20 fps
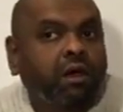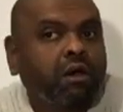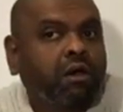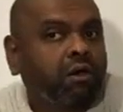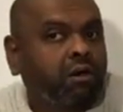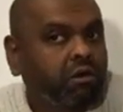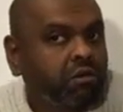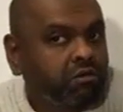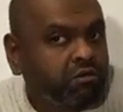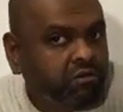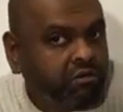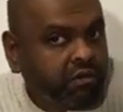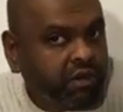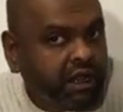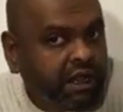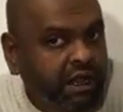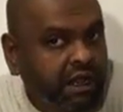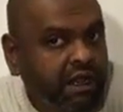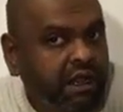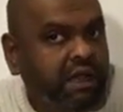Oh,
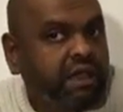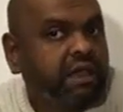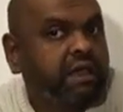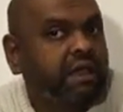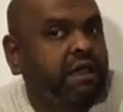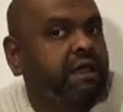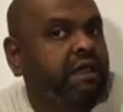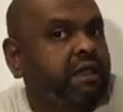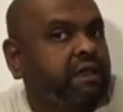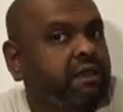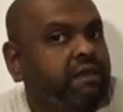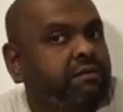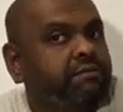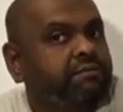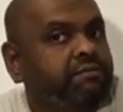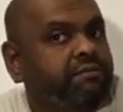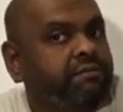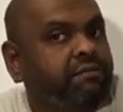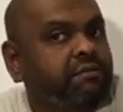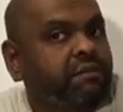really?
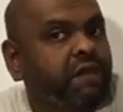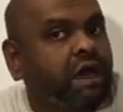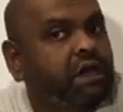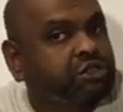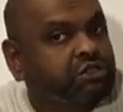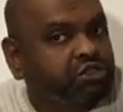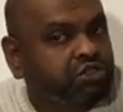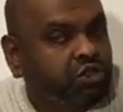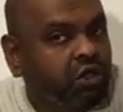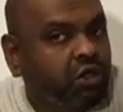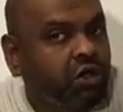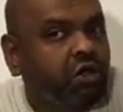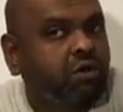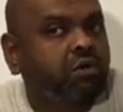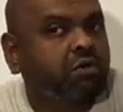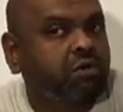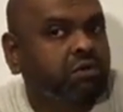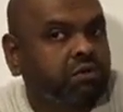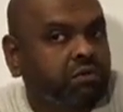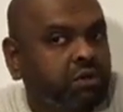
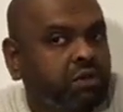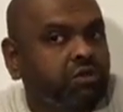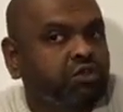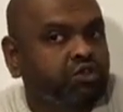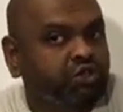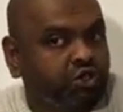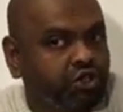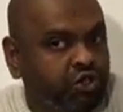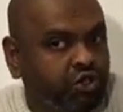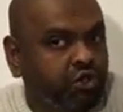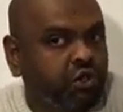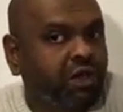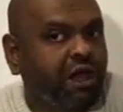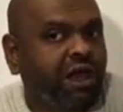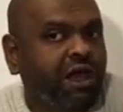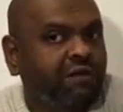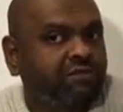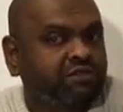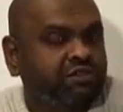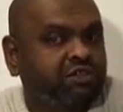So, do you
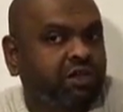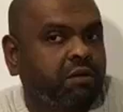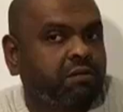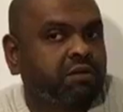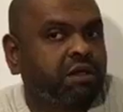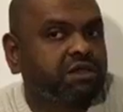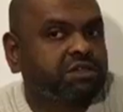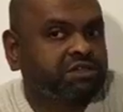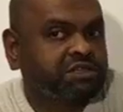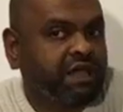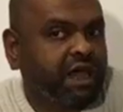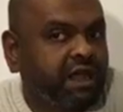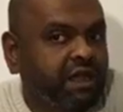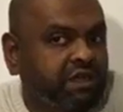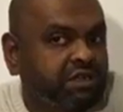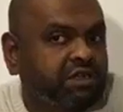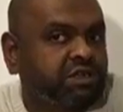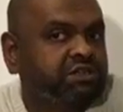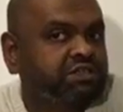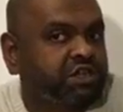have some
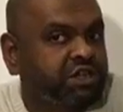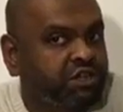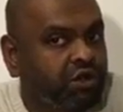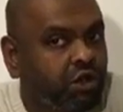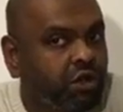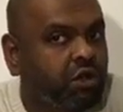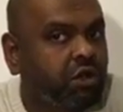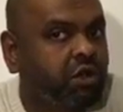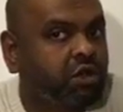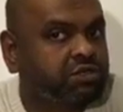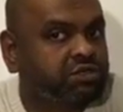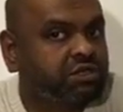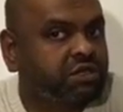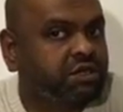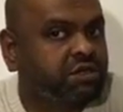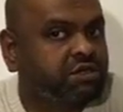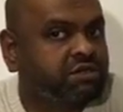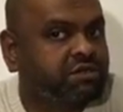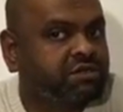skeletons in your closet?